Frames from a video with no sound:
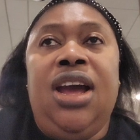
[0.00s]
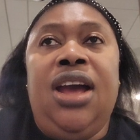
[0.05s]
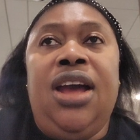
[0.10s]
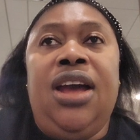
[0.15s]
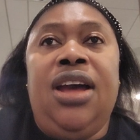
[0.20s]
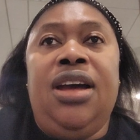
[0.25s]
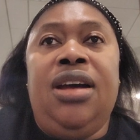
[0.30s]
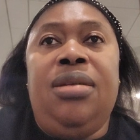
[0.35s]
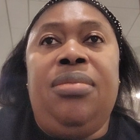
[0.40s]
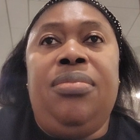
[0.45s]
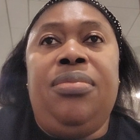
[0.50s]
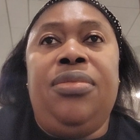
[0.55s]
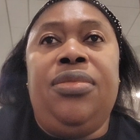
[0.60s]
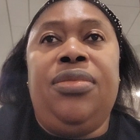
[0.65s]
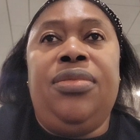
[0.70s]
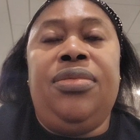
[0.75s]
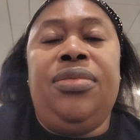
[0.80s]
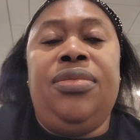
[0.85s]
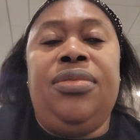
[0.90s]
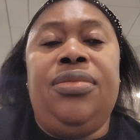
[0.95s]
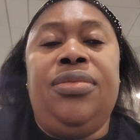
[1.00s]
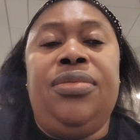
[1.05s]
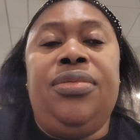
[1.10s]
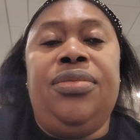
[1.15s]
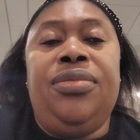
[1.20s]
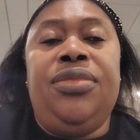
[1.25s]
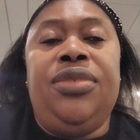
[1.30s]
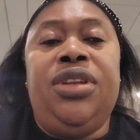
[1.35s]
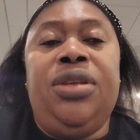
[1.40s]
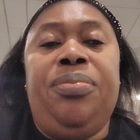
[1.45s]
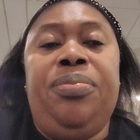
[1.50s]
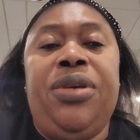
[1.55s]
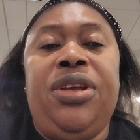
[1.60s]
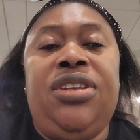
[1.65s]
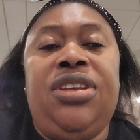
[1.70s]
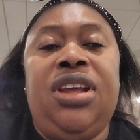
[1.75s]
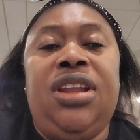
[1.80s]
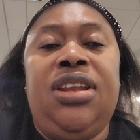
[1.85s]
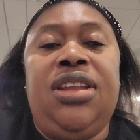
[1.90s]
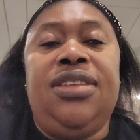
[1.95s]
the
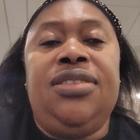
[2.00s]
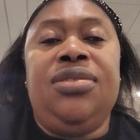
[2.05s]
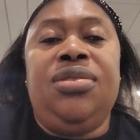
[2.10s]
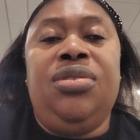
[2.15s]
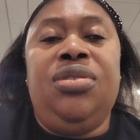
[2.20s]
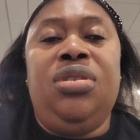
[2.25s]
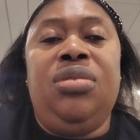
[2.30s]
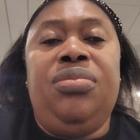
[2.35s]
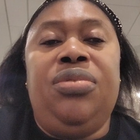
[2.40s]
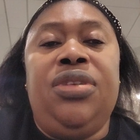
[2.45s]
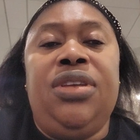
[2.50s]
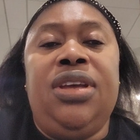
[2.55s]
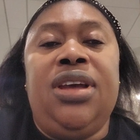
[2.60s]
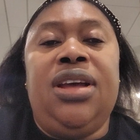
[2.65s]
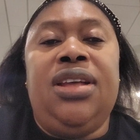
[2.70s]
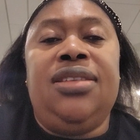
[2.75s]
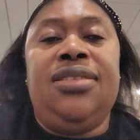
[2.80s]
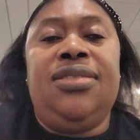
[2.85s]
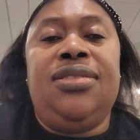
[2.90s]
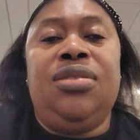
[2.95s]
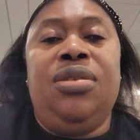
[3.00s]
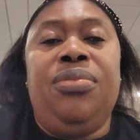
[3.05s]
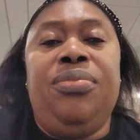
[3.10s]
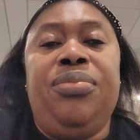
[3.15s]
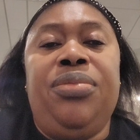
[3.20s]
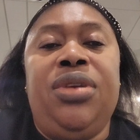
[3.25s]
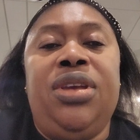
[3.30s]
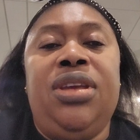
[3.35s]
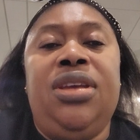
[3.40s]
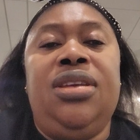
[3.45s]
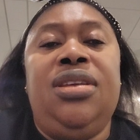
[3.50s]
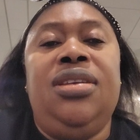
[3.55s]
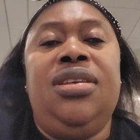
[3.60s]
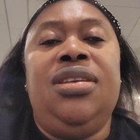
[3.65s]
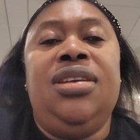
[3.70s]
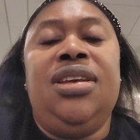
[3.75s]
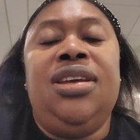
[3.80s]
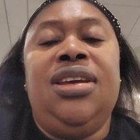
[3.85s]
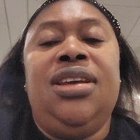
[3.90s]
patient is going to be